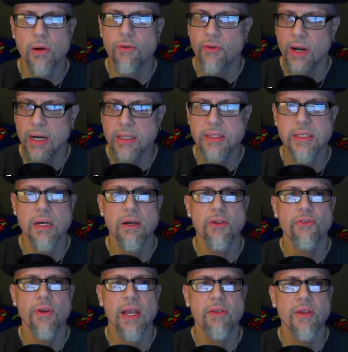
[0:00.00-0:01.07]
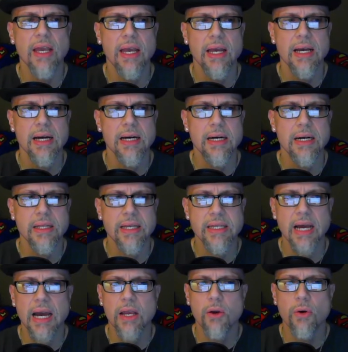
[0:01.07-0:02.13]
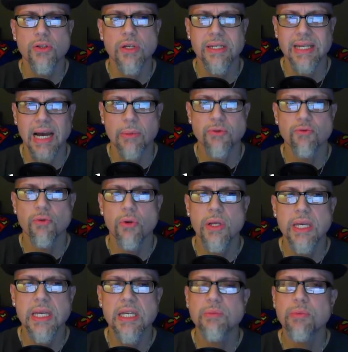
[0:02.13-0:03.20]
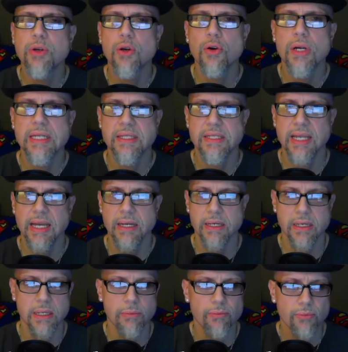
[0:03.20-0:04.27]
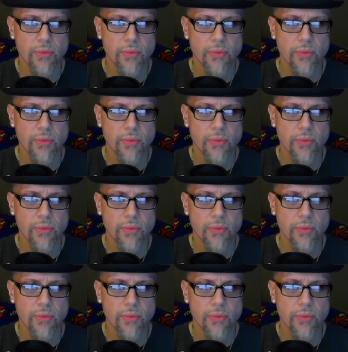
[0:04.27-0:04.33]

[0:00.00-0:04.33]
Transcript: Friday to tell his fans uh, that the High Court's Dobbs ruling is pure insanity.